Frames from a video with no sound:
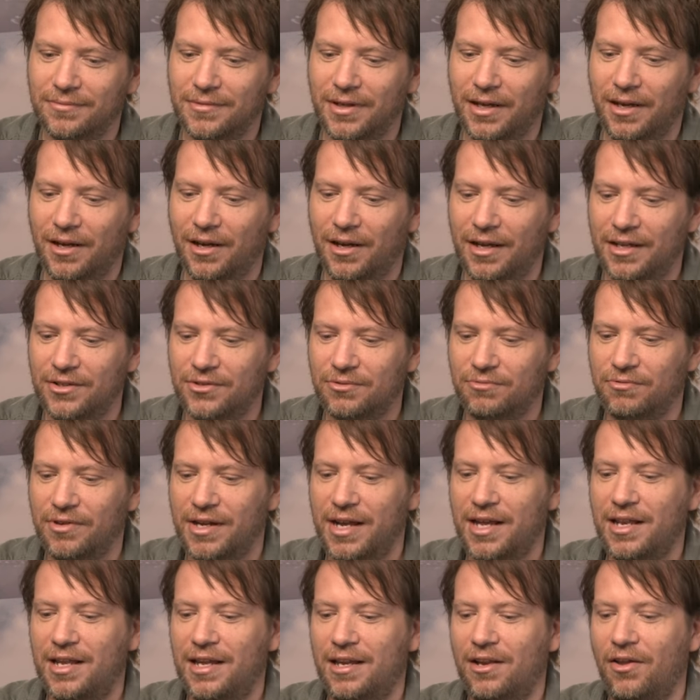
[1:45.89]
is
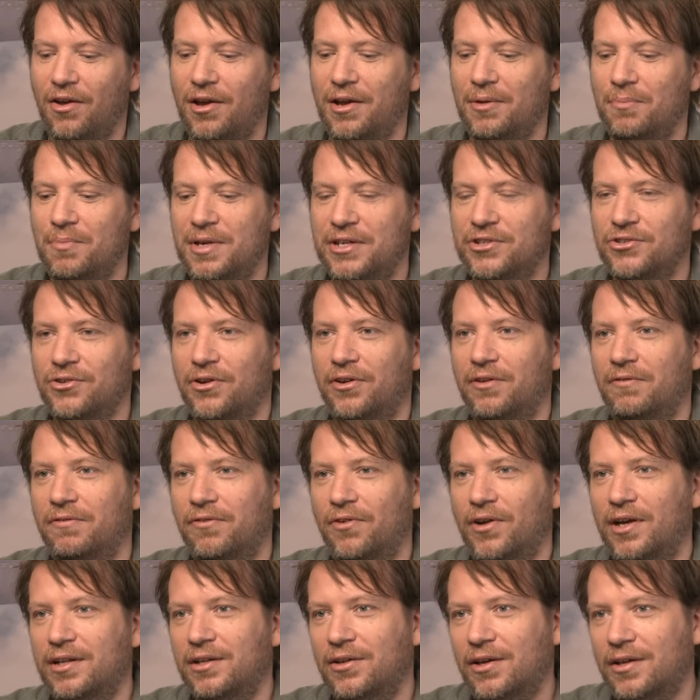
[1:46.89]
really like me trying to
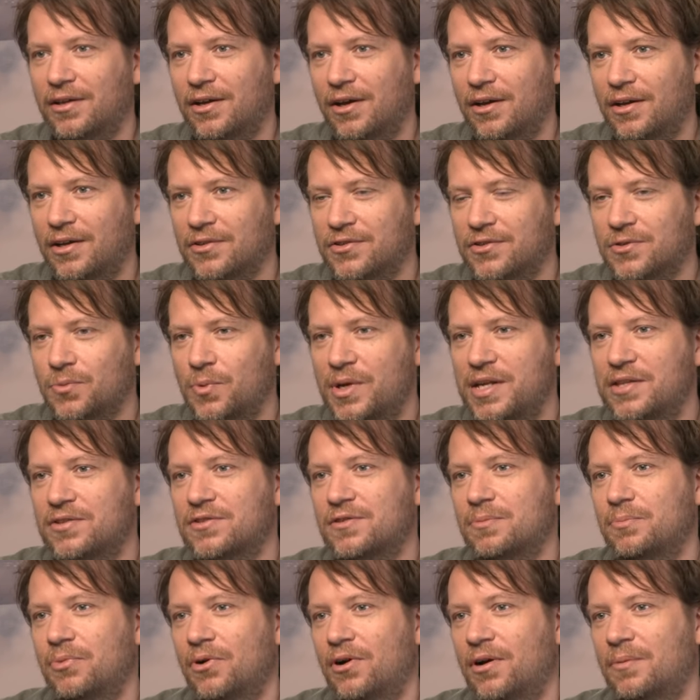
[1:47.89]
find like a sweet
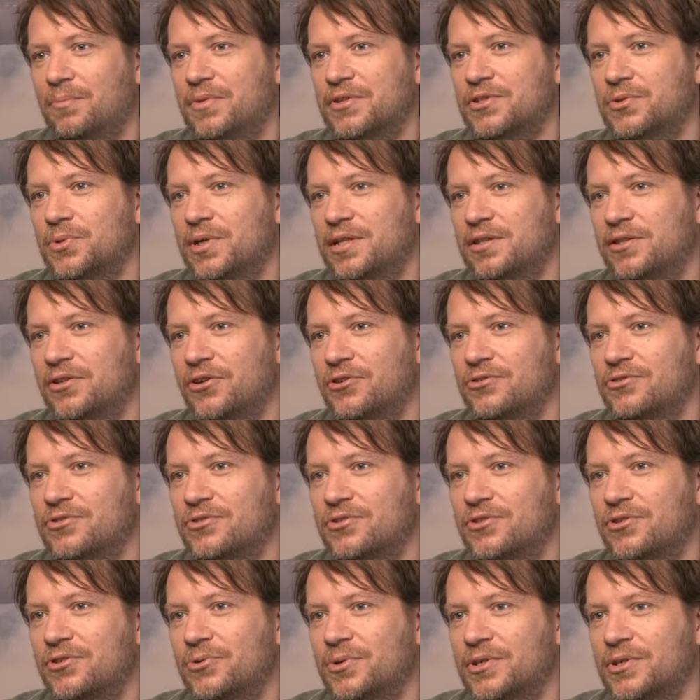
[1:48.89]
spot between those two